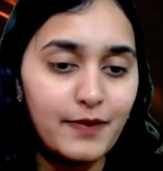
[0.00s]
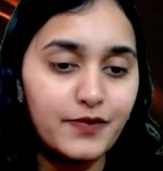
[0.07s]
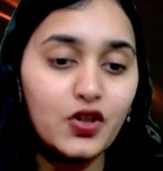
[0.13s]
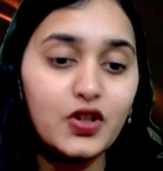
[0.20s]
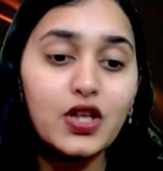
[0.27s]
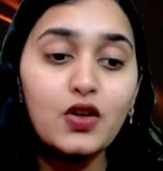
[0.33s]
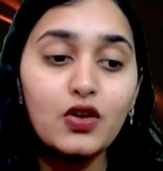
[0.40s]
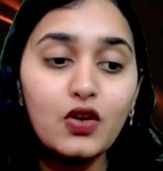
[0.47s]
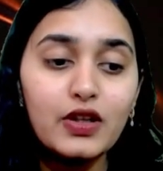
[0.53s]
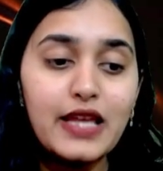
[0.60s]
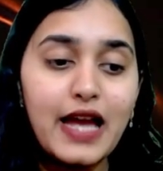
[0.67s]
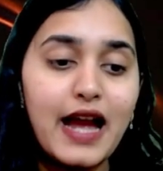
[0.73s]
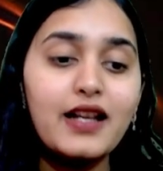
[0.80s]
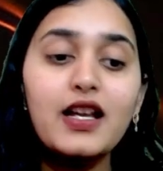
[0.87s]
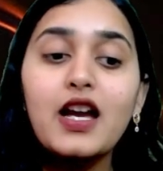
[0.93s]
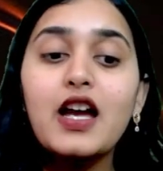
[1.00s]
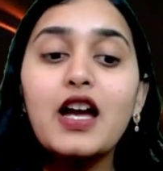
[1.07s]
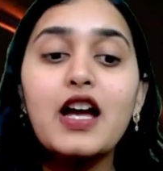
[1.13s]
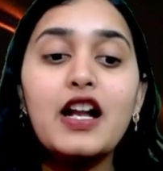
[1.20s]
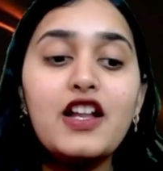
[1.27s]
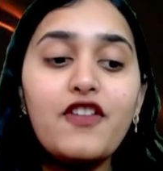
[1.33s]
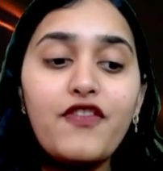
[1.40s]
So you know that
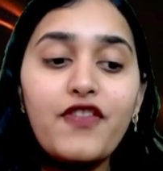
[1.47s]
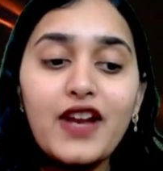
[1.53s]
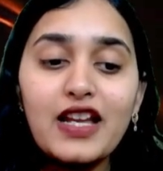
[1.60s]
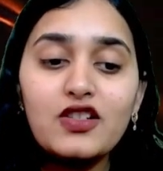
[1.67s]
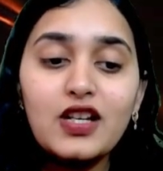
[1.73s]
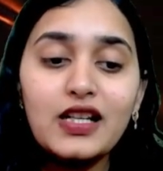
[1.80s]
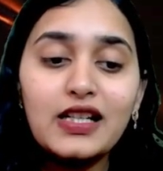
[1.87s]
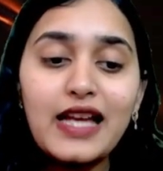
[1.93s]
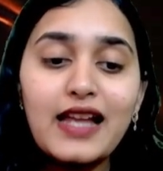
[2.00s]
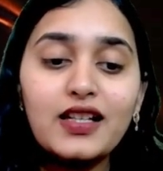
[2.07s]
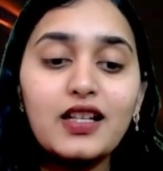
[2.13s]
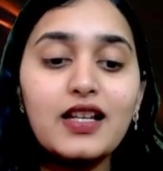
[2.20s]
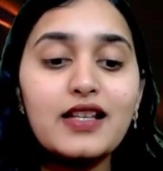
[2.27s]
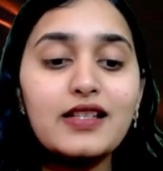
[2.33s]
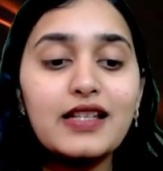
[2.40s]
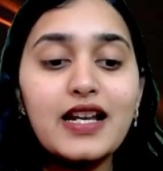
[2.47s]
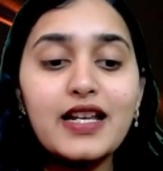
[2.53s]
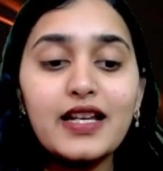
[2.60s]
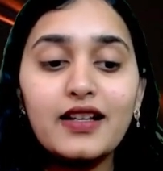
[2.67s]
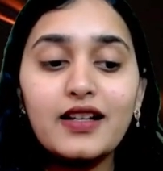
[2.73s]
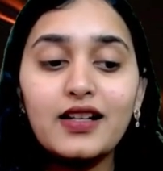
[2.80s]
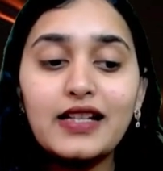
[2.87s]
differential calculus
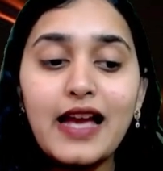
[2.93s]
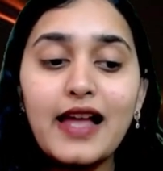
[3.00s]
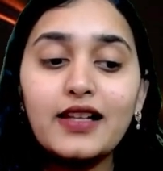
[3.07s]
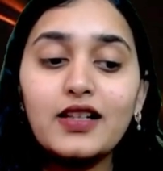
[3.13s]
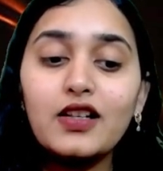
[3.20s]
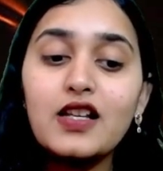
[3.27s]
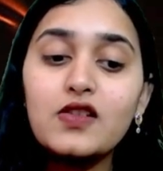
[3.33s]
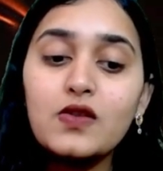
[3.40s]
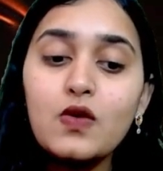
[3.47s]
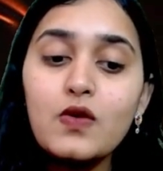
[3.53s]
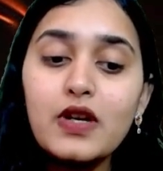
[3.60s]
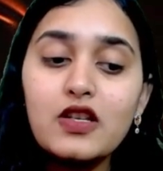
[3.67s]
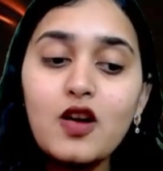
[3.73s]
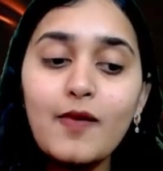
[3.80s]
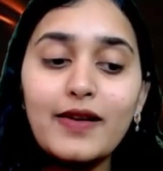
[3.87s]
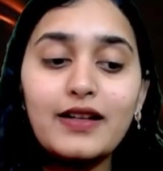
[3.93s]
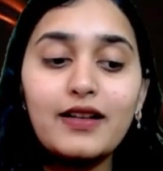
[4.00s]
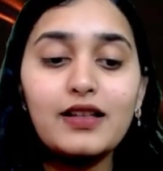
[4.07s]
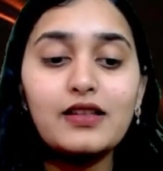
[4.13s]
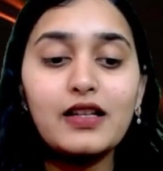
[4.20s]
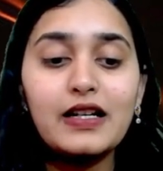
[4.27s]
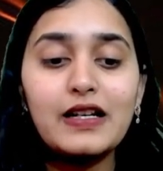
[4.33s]
integral calculus 2d geometry
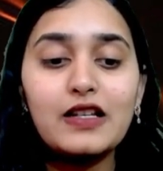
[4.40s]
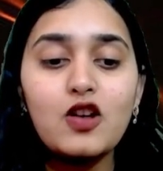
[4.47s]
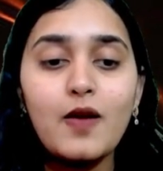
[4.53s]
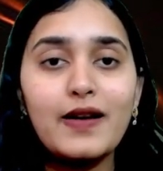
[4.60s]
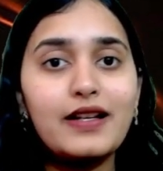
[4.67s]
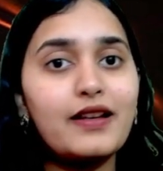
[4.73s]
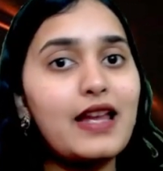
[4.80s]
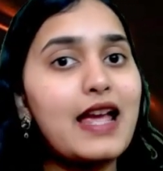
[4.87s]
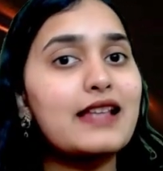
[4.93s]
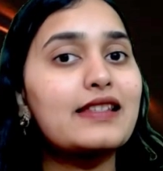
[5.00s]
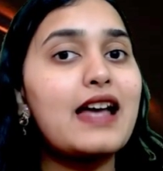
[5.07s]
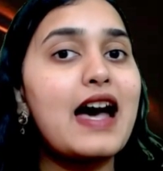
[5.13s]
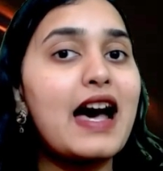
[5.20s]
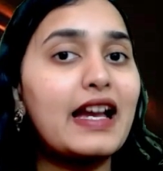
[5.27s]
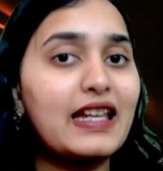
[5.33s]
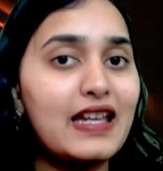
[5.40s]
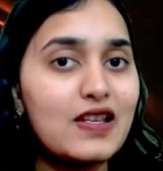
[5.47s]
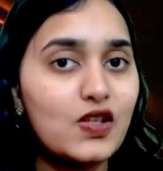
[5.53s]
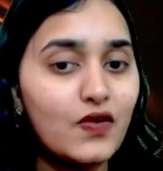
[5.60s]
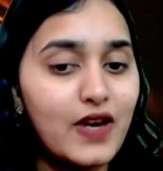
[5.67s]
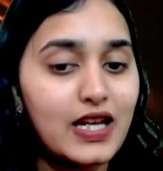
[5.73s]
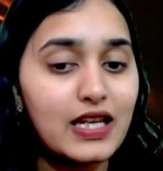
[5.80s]
3d geometry has the
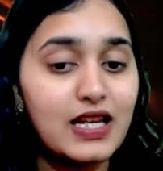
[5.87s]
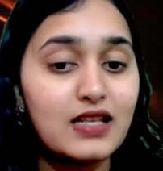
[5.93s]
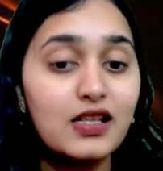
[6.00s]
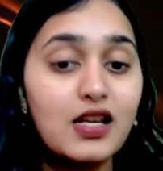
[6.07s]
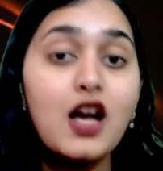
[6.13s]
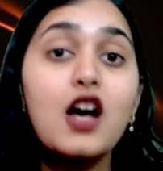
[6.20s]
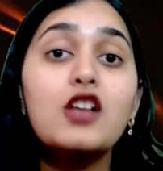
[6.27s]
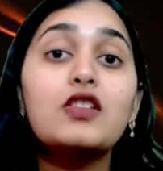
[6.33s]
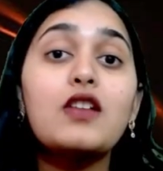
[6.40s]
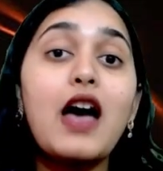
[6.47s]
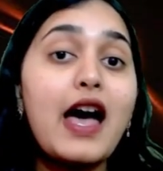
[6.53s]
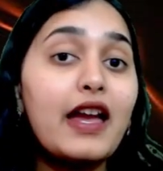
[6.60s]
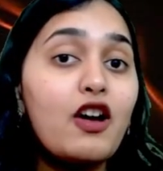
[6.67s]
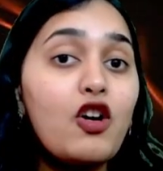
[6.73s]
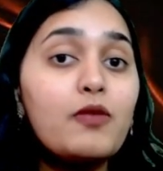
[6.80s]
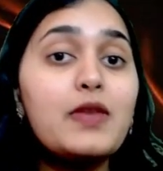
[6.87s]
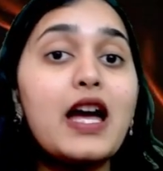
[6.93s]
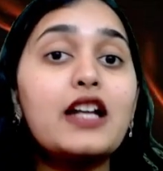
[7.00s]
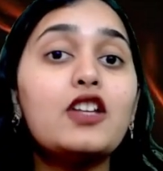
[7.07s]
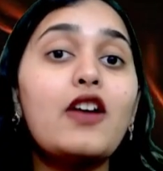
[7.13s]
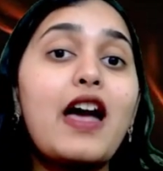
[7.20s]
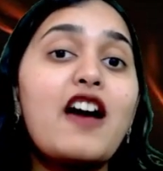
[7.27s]
highest weightage so i hope
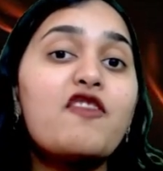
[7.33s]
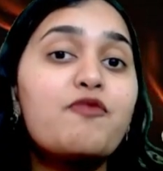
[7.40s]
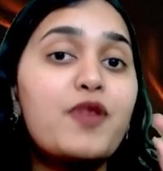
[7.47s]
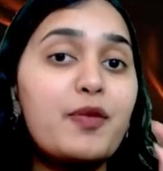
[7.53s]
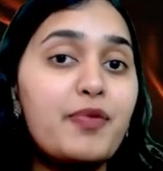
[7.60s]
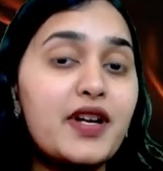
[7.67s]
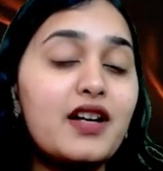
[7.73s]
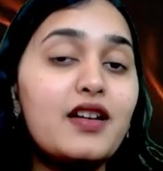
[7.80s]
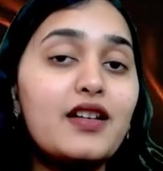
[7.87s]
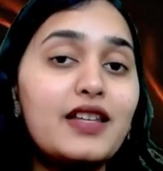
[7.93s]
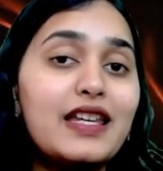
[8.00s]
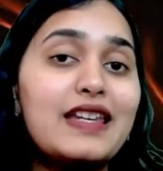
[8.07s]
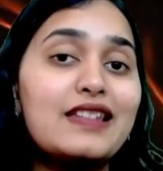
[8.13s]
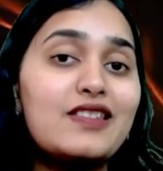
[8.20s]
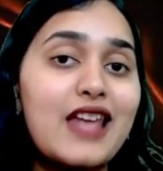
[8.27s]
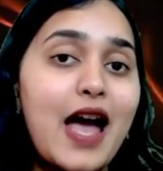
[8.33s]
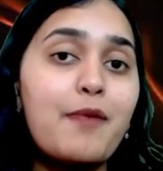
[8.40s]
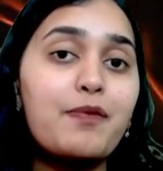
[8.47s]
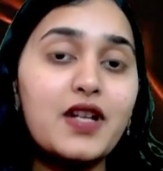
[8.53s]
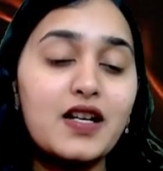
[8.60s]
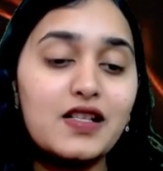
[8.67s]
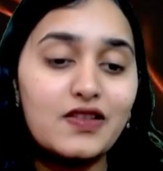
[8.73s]
that you have prepared these
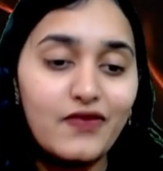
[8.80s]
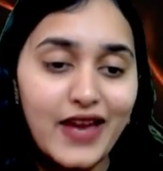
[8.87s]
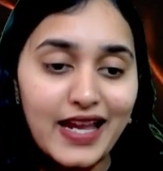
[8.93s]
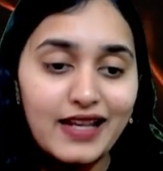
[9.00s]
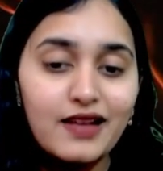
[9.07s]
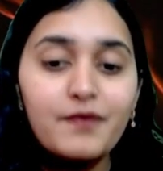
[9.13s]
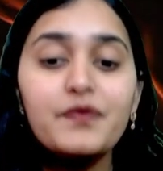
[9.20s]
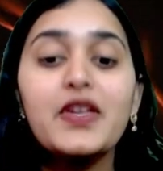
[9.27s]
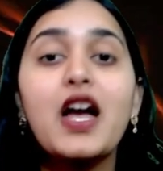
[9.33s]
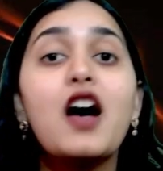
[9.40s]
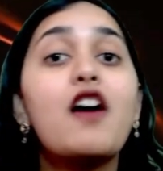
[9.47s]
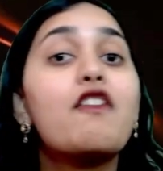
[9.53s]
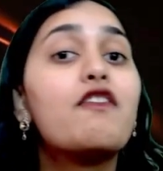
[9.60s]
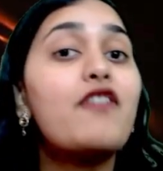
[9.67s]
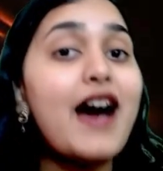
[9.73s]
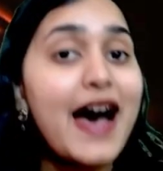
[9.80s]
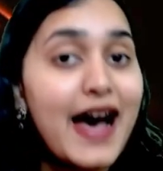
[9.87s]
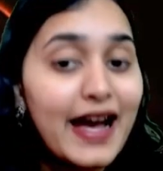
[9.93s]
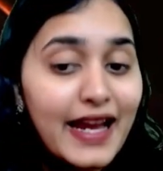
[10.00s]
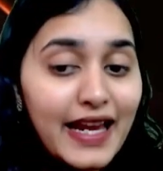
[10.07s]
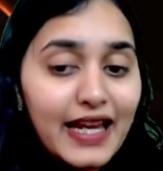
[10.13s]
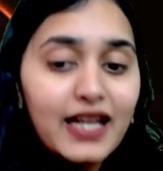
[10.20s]
chapters well
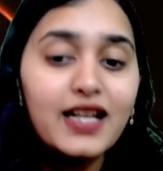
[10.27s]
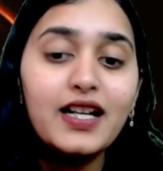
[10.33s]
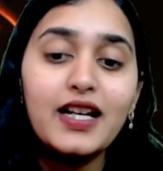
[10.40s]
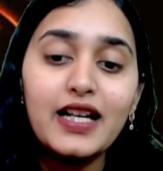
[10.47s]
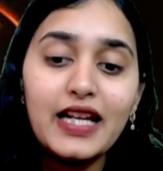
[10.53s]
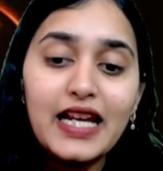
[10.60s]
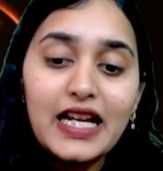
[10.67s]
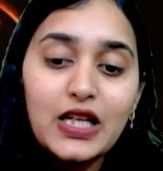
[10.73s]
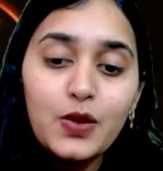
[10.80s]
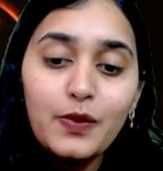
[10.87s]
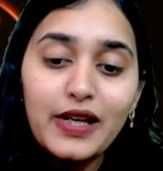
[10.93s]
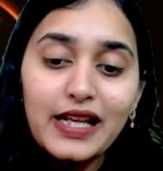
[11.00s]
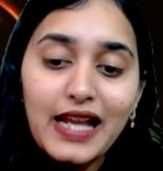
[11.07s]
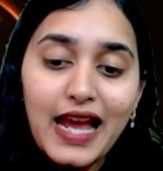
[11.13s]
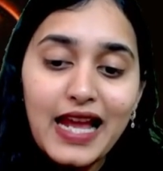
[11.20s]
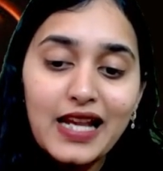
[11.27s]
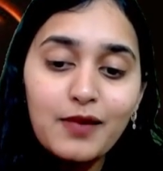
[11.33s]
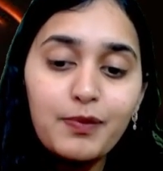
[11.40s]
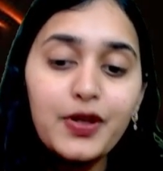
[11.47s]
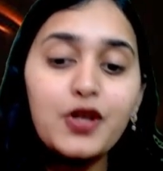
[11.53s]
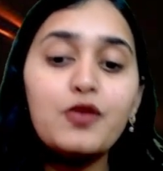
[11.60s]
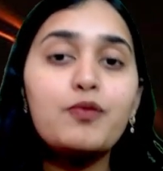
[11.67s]
why it will
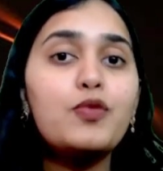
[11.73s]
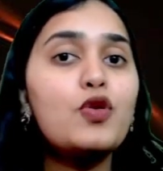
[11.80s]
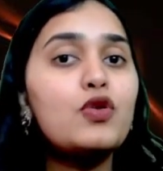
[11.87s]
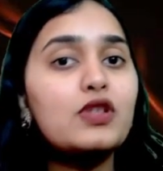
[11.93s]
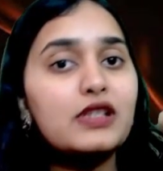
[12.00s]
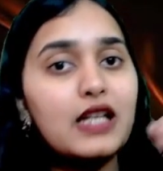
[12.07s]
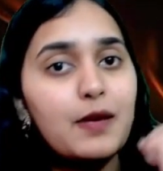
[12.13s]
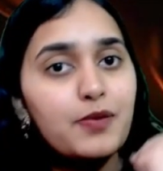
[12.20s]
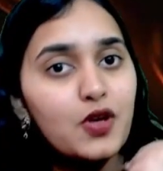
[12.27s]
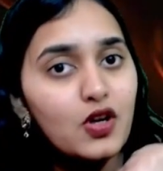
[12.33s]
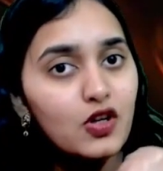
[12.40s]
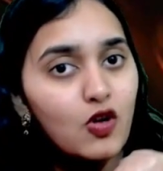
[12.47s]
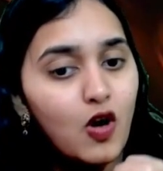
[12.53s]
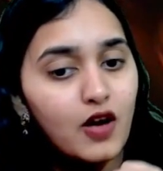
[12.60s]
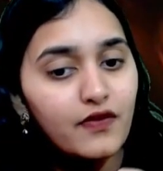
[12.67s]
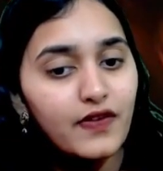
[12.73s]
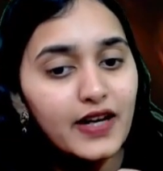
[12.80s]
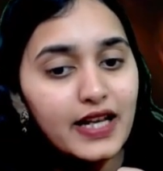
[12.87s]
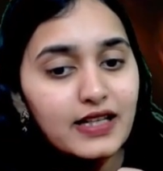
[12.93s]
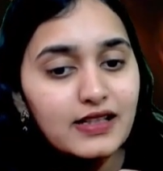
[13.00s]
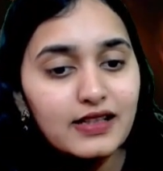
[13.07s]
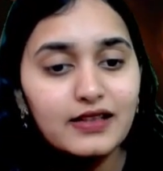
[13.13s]
help you boost up your
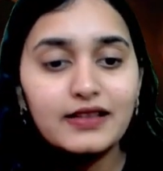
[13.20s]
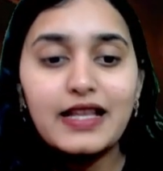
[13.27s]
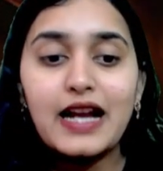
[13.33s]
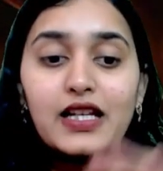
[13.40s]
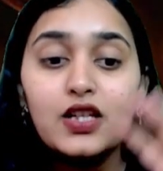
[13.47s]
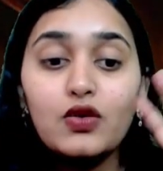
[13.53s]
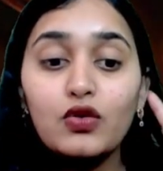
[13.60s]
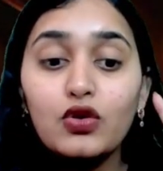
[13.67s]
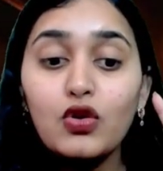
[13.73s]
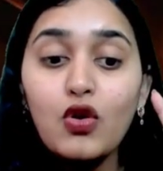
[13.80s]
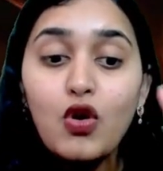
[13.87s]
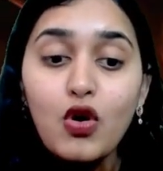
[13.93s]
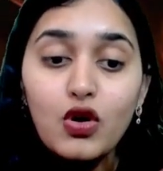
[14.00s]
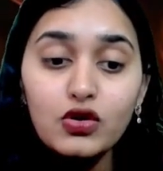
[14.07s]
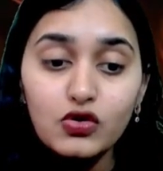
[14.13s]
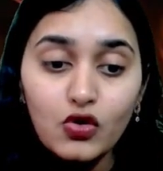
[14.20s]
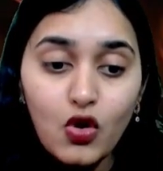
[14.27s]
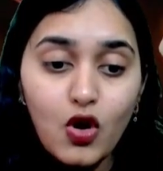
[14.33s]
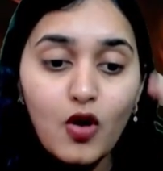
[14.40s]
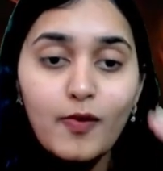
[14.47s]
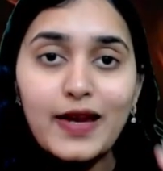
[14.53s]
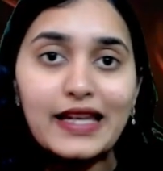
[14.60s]
confidence that you know so
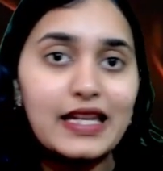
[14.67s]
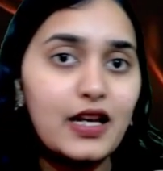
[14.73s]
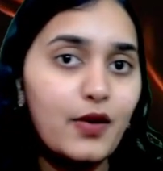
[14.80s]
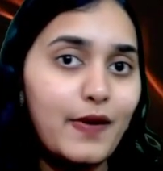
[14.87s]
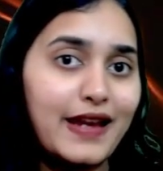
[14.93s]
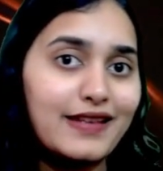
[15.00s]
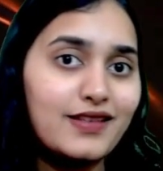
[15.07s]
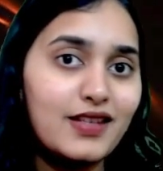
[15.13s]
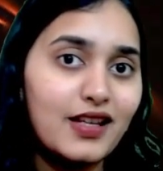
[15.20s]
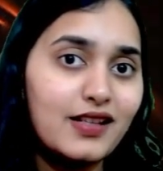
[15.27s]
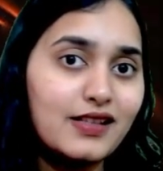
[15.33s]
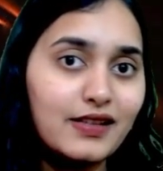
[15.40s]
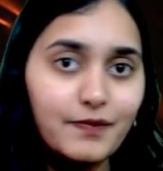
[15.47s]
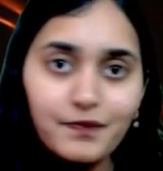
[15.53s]
many questions